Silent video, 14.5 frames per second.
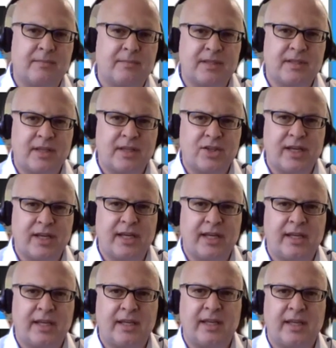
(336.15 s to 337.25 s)

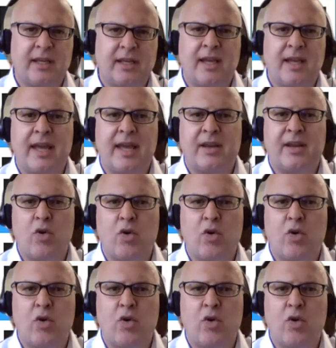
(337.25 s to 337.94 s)
misogyny, and